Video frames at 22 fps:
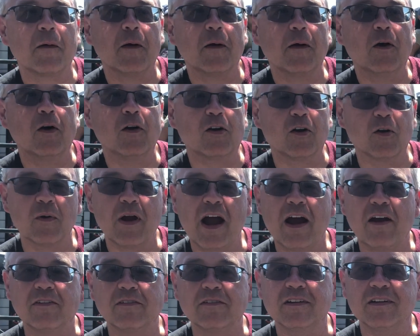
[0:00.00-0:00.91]
look
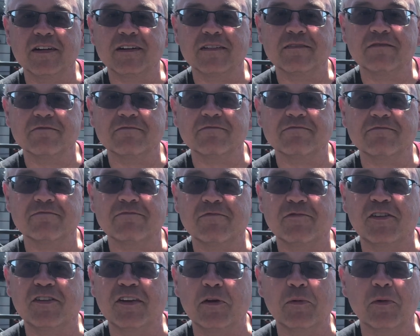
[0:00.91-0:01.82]
around and
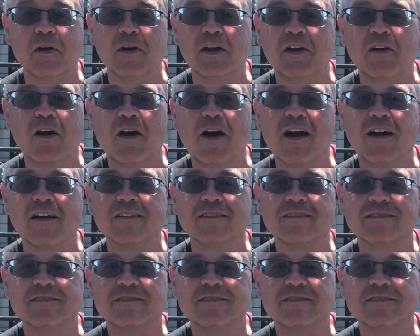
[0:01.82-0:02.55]
see where you are.